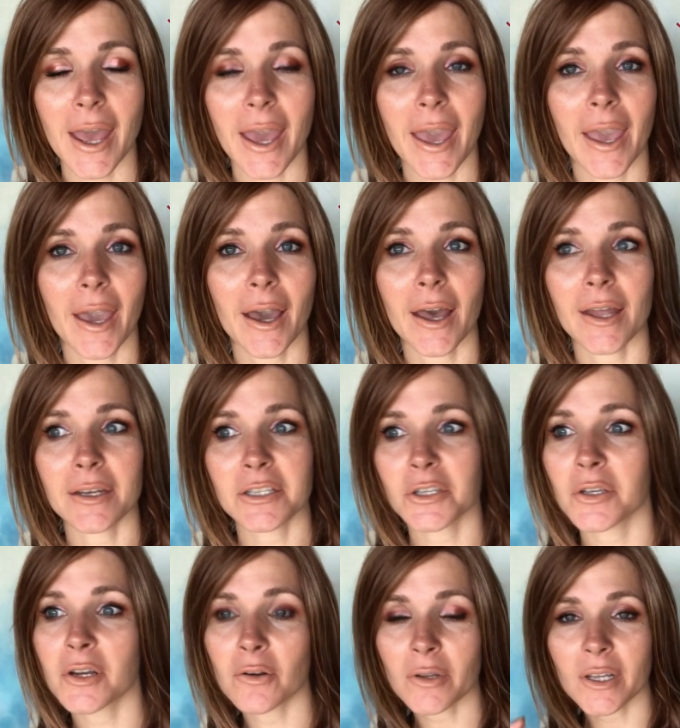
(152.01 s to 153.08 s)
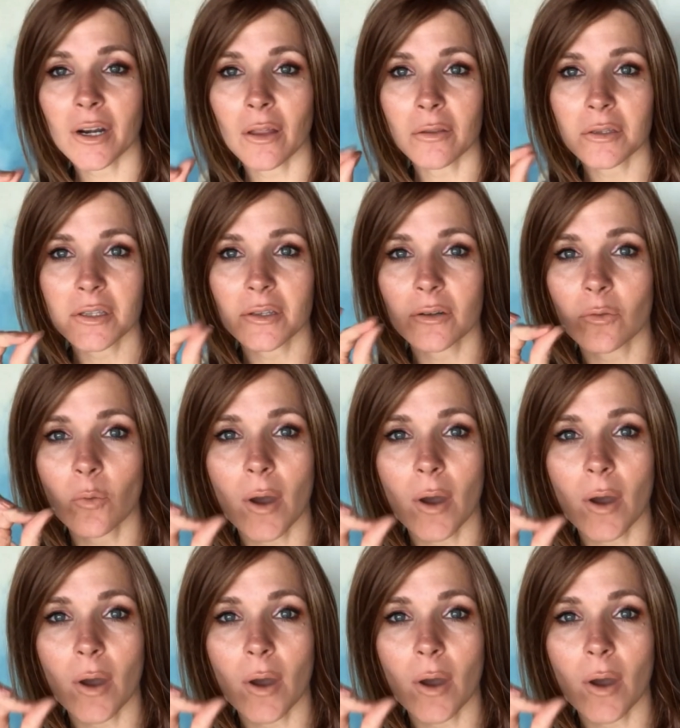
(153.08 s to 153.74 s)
and so you don't get all those little